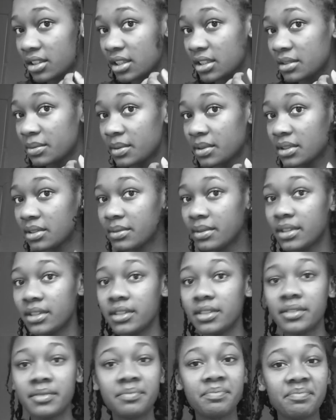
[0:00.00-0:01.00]
It's supposed to be
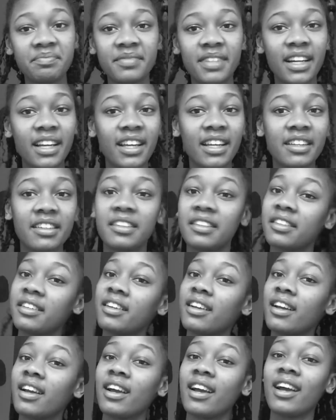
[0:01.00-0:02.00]
that, I guess.
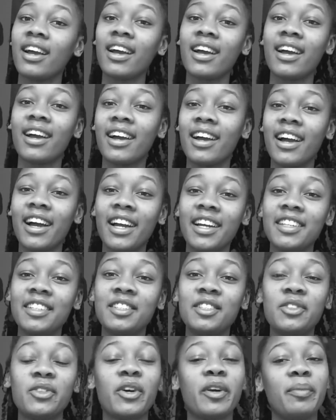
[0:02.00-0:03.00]
Ice
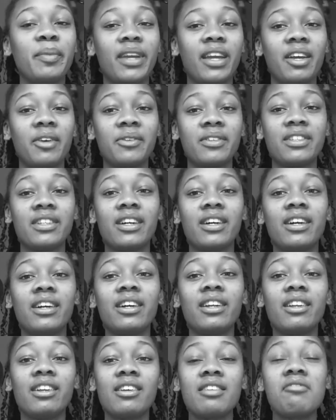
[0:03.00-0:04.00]
storming
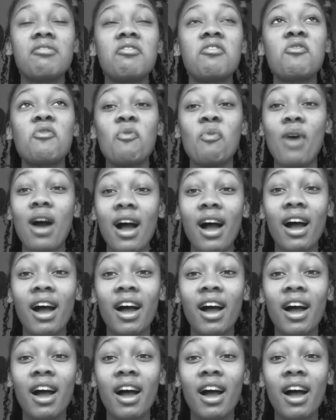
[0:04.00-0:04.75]
outside. Wow.